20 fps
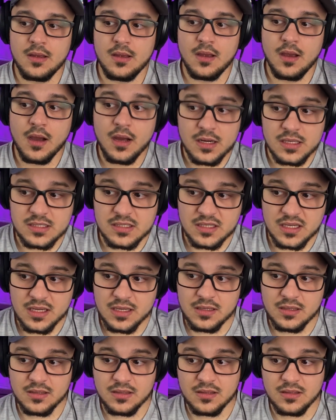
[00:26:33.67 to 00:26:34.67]

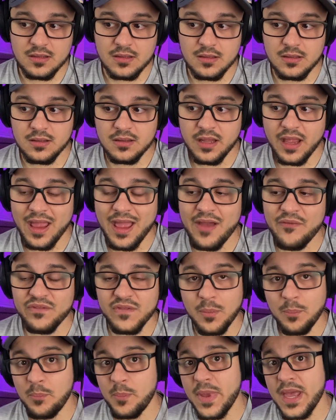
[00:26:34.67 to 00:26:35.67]
honestly, they have the
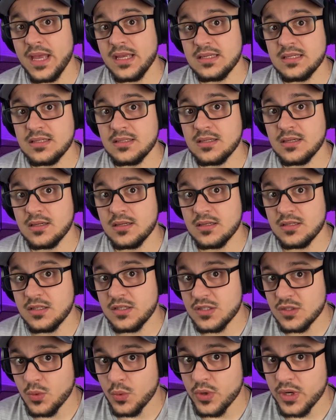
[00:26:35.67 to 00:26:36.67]
best
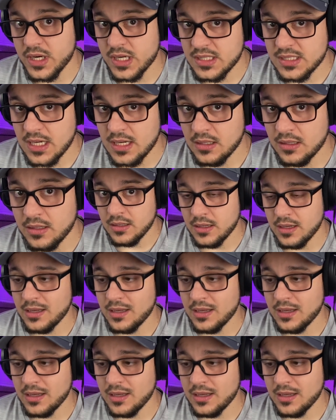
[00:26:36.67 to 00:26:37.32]
storytelling.